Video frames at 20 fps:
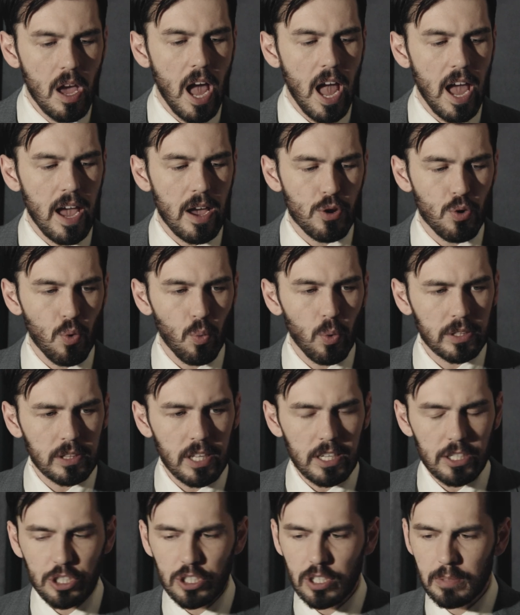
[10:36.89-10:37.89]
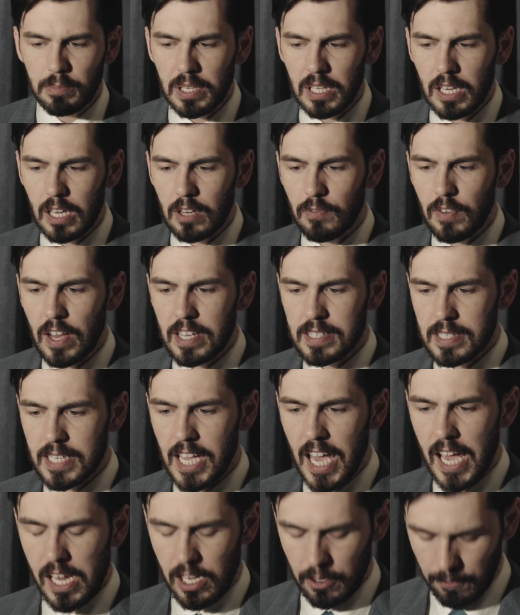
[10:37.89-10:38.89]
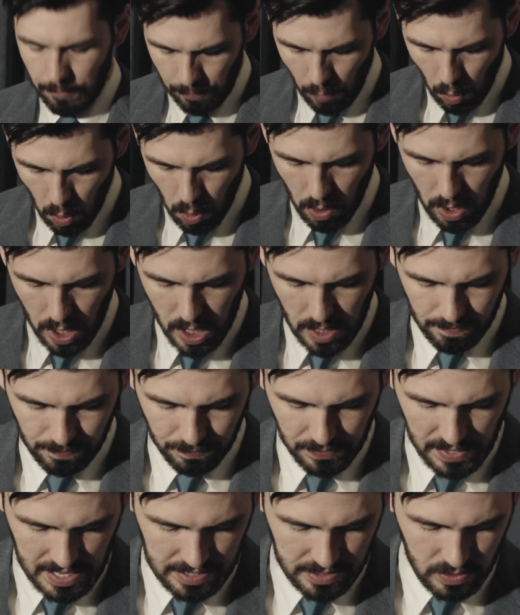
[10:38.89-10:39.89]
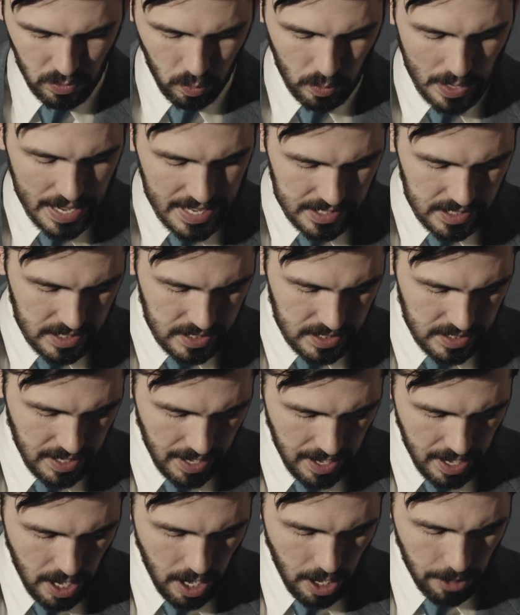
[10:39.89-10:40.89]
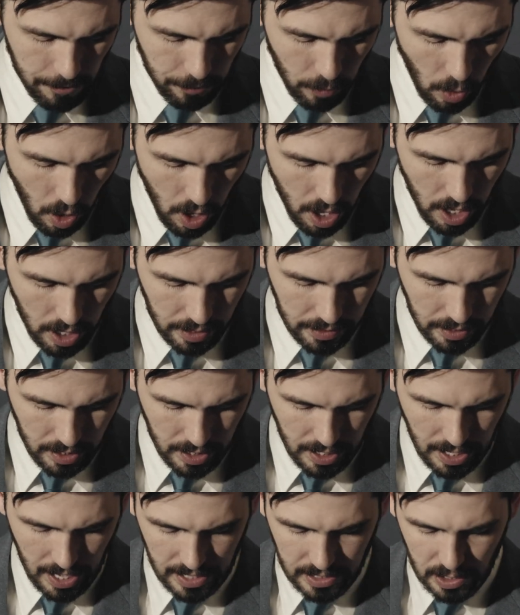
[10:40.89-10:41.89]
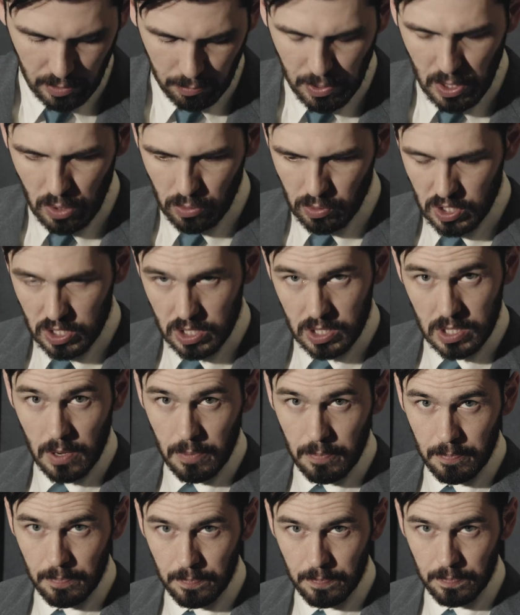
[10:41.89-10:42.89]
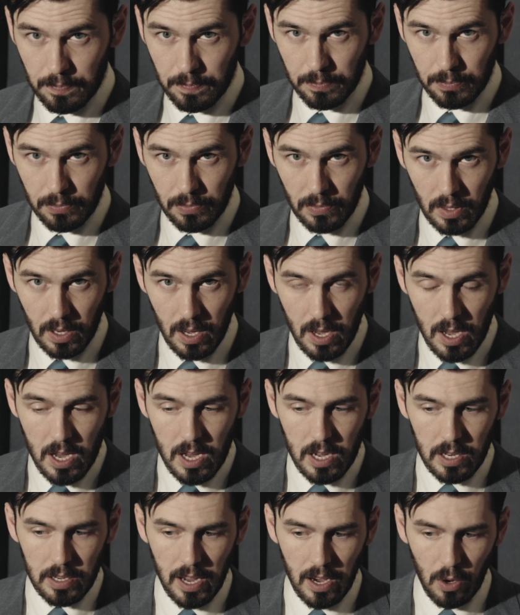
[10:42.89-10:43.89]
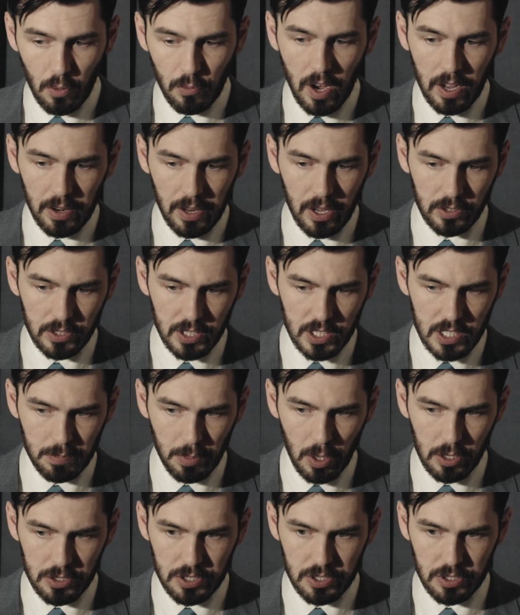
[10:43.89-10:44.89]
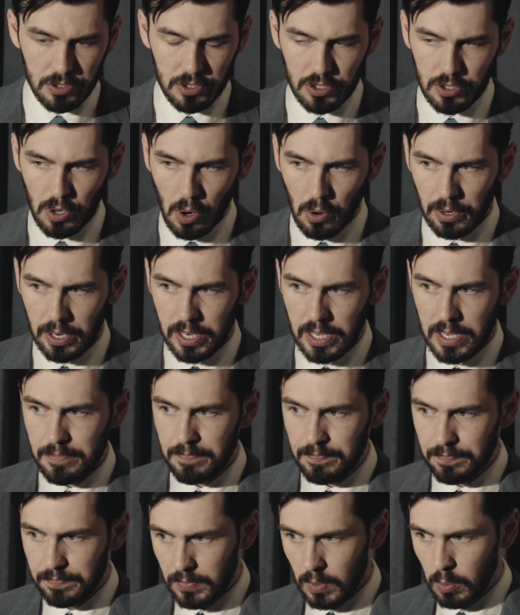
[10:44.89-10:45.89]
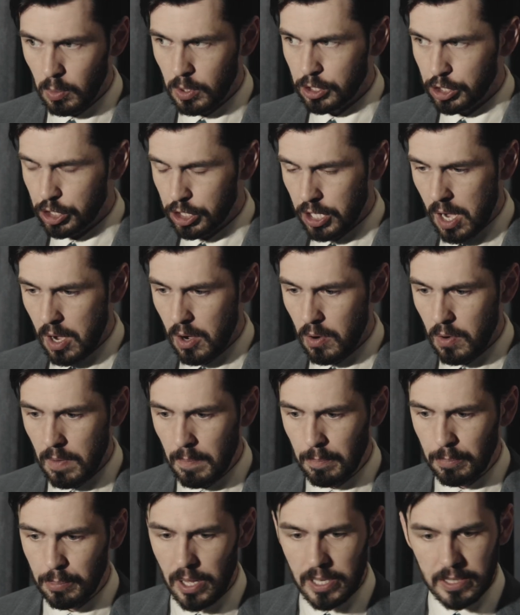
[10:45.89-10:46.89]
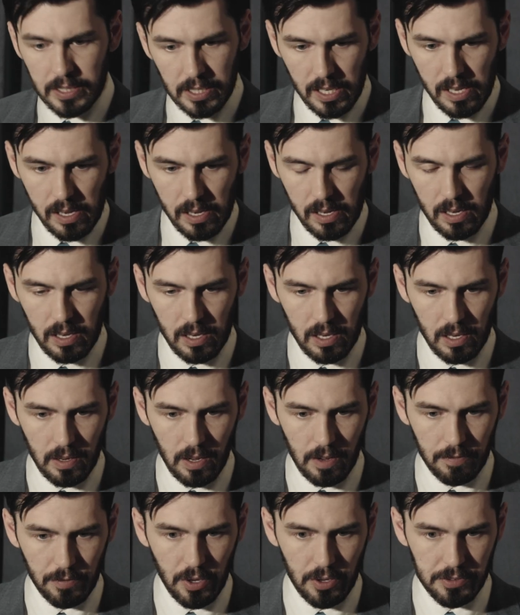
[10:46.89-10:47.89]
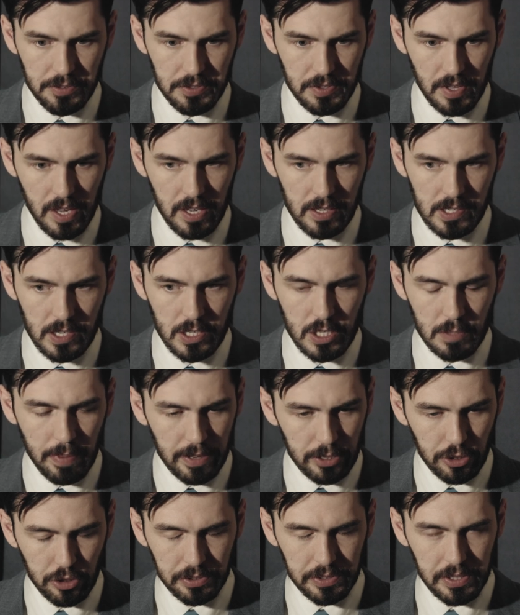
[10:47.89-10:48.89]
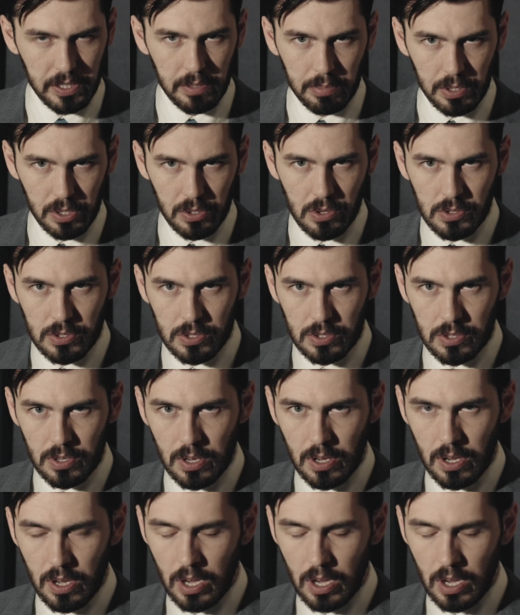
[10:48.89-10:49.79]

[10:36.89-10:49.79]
And what they should be investigating for is waste, fraud, and abuse. Now, Von Helton's personal story will show plenty of those things, especially abuse.